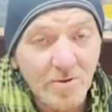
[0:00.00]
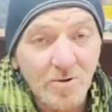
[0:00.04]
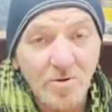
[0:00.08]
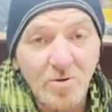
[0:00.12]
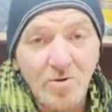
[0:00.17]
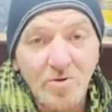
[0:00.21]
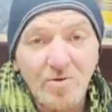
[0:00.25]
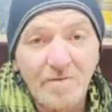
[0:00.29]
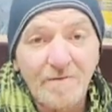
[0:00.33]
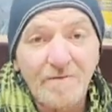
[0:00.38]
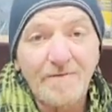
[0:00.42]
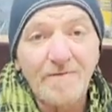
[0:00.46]
to
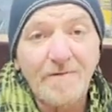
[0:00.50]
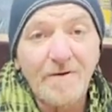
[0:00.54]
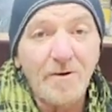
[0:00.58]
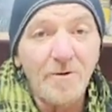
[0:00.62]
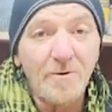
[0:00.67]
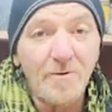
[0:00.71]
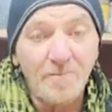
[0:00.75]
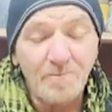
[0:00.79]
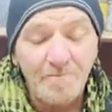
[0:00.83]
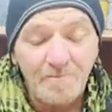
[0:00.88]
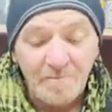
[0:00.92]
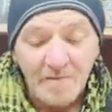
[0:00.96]
your
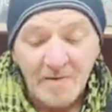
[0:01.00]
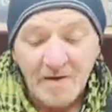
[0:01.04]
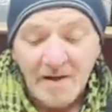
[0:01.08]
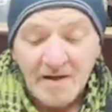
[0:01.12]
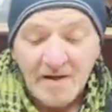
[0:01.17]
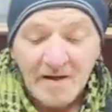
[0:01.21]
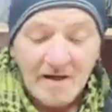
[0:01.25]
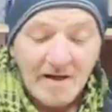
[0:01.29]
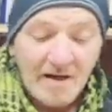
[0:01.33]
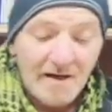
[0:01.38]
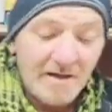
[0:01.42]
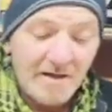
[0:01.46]
phone,
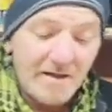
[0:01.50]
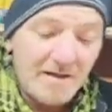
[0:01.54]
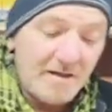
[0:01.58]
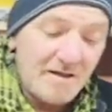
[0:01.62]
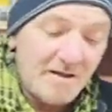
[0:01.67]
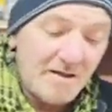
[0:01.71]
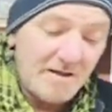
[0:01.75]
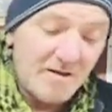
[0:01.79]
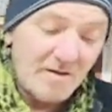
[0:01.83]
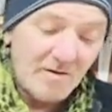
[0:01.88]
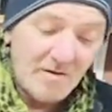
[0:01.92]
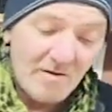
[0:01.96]
and it
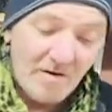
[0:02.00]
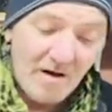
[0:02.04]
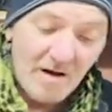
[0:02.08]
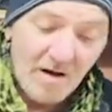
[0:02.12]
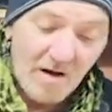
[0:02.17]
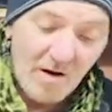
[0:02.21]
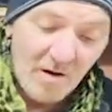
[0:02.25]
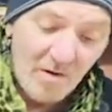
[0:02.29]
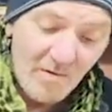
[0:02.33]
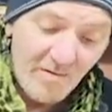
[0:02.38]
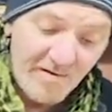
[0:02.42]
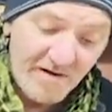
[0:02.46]
is
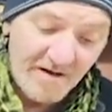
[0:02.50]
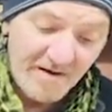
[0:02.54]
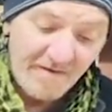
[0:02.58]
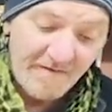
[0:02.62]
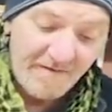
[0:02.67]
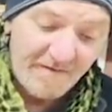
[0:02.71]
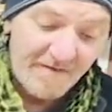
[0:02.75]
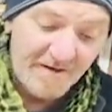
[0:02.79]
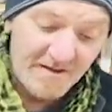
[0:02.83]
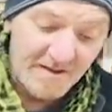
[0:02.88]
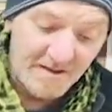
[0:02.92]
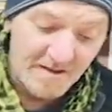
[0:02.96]
already
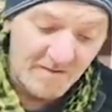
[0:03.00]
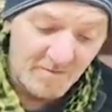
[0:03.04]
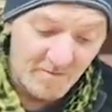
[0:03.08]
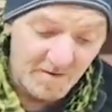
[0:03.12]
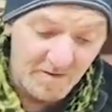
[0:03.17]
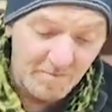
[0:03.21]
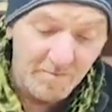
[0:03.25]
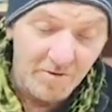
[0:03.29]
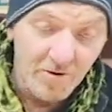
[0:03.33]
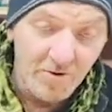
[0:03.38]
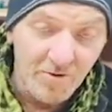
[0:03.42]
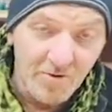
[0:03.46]
fitted
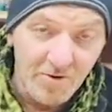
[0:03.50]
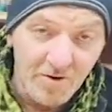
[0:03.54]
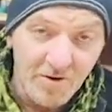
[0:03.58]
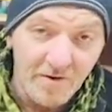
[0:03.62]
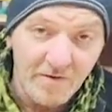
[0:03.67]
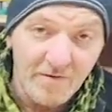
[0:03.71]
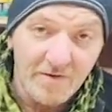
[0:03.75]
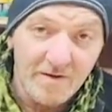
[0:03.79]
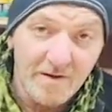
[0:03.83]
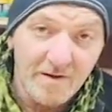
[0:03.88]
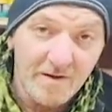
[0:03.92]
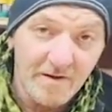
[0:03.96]
with
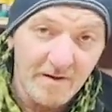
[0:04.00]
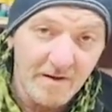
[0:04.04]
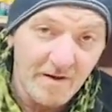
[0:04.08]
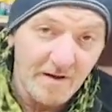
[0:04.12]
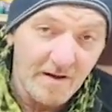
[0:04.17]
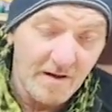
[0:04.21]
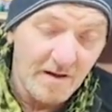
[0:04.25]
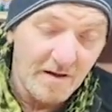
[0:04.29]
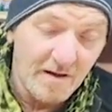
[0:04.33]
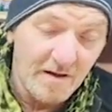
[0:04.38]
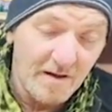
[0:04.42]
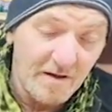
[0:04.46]
Bluetooth. And
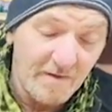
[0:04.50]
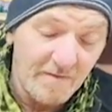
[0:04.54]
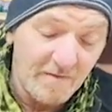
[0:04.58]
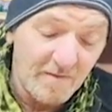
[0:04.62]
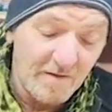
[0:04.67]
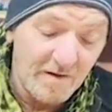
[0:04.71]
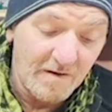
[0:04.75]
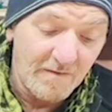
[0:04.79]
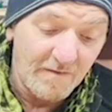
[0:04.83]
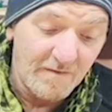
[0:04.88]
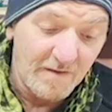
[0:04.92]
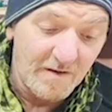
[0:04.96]
if you
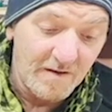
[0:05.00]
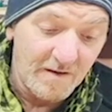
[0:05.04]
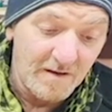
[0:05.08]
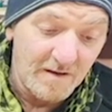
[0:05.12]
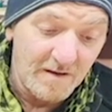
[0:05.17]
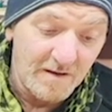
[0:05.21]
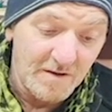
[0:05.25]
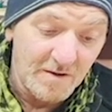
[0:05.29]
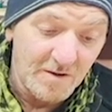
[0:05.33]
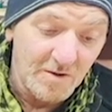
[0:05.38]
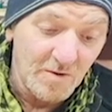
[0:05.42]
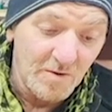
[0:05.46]
have to
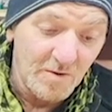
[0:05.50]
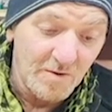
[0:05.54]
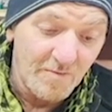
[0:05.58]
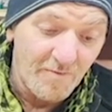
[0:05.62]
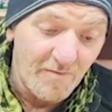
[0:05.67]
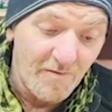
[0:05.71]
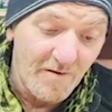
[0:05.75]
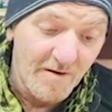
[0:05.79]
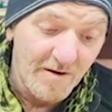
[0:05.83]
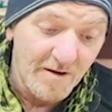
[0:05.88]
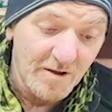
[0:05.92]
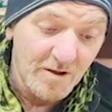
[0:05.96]
install the
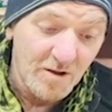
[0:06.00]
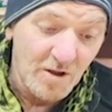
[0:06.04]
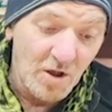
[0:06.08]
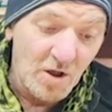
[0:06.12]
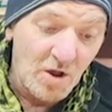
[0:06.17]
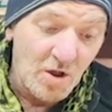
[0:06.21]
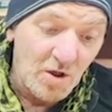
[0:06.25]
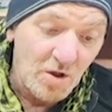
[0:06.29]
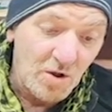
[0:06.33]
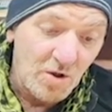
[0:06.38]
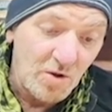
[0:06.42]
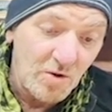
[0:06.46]
product,
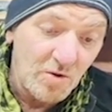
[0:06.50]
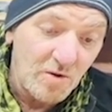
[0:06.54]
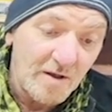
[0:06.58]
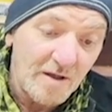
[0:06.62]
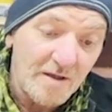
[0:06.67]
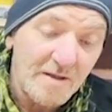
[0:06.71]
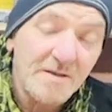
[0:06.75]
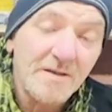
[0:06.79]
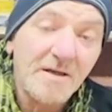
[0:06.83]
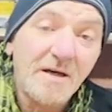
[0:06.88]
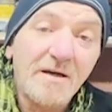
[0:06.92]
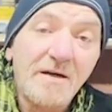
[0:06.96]
you can
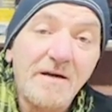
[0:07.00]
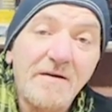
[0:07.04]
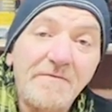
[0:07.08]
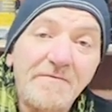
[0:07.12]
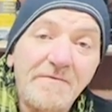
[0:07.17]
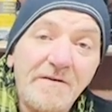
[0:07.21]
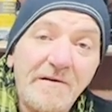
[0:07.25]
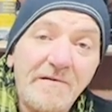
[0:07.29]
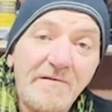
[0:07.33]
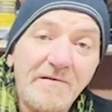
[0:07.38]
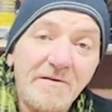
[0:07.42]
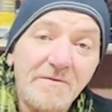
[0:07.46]
set
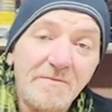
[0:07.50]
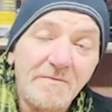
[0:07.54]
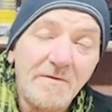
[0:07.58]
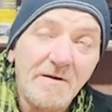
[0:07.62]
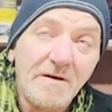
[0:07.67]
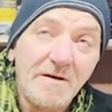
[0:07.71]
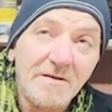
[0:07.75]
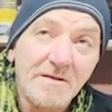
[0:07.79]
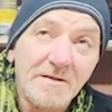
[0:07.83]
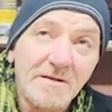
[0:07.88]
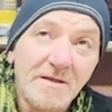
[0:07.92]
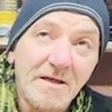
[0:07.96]
a
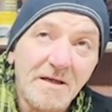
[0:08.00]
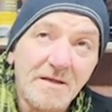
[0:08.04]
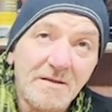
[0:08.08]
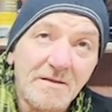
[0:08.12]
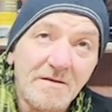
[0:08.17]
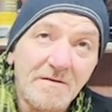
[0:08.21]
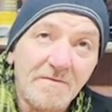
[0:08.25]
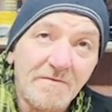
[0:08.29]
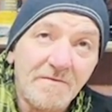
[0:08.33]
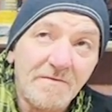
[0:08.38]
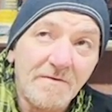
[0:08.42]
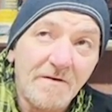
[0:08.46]
set
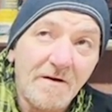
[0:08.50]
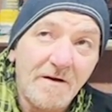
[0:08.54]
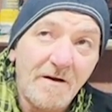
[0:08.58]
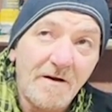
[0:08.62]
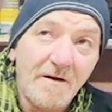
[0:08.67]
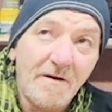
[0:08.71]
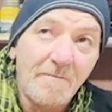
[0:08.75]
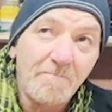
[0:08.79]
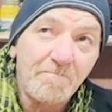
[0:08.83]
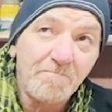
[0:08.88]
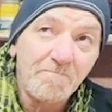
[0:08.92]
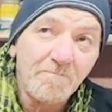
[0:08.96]
of
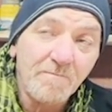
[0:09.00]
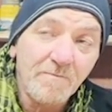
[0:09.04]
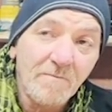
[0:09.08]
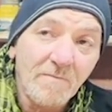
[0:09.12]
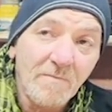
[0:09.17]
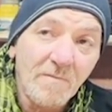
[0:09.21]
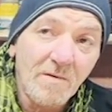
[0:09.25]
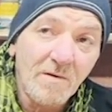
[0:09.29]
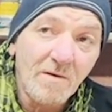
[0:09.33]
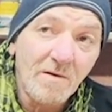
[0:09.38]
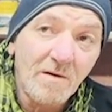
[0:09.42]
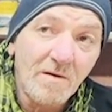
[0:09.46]

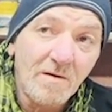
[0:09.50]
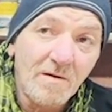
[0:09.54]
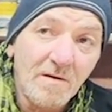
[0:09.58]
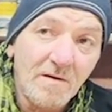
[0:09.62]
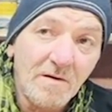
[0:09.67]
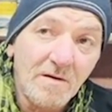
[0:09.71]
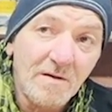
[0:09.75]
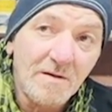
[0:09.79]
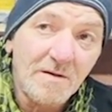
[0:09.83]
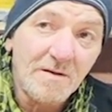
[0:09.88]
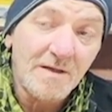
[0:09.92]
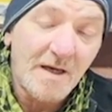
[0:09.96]

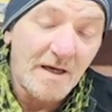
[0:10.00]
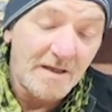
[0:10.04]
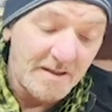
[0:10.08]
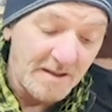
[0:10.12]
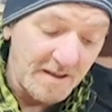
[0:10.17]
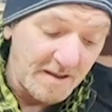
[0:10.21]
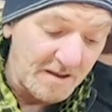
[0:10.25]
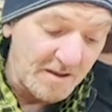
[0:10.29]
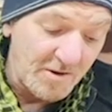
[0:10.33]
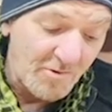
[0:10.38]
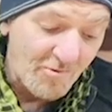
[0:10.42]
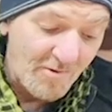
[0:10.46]

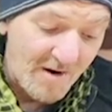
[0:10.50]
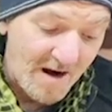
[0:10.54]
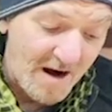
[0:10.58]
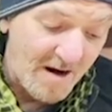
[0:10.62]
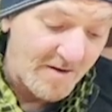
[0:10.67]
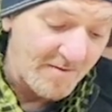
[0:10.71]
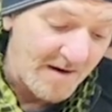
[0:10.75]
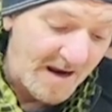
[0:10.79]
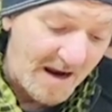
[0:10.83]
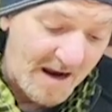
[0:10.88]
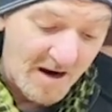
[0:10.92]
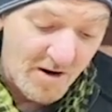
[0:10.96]
settings
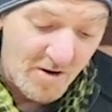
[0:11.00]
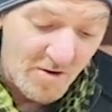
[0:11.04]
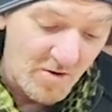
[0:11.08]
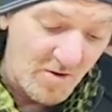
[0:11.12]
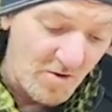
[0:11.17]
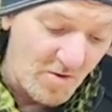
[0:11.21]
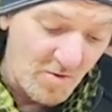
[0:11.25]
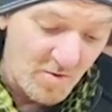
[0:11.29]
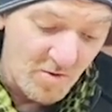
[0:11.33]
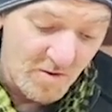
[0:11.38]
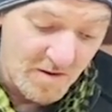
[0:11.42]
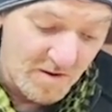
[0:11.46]
around how
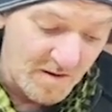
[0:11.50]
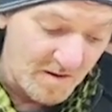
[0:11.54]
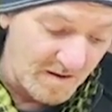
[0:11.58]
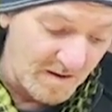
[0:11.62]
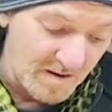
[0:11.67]
you would